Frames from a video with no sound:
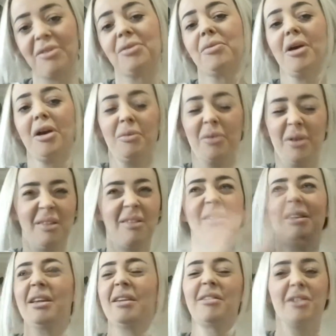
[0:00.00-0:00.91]
to work with
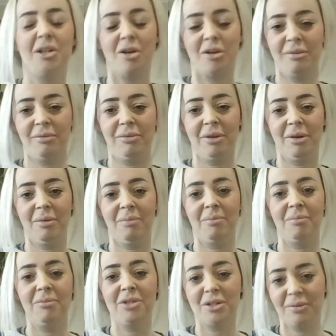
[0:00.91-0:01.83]
60 odd of
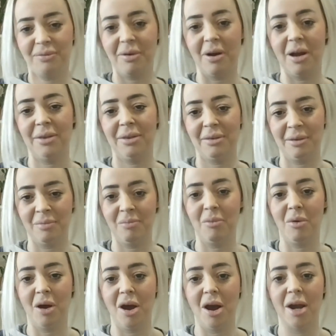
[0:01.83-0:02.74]
them to find them
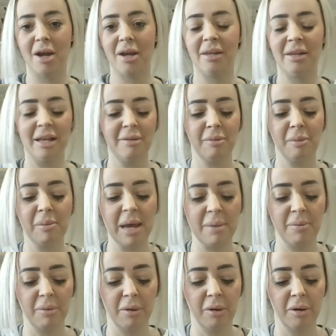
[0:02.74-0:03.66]
work. And these were
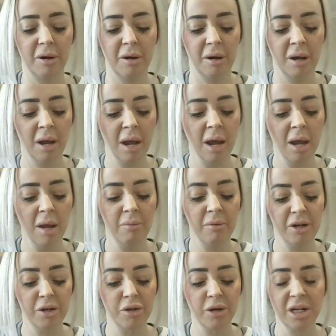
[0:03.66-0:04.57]
people who were
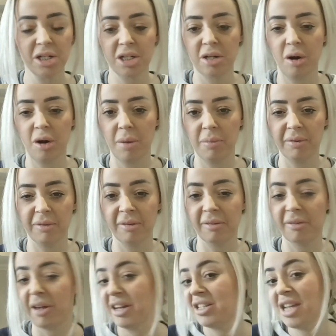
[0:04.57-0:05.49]
entrenched in
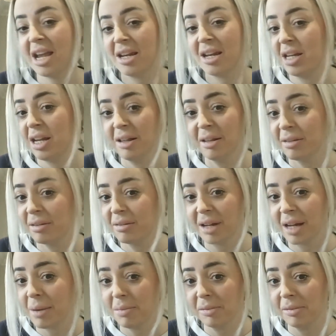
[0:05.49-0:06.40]
homelessness like 10 years, a
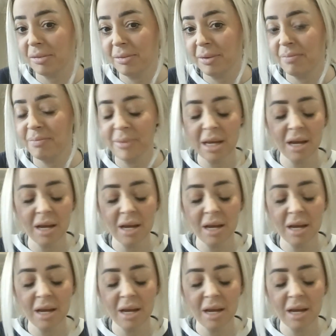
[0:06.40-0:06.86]
couple of them.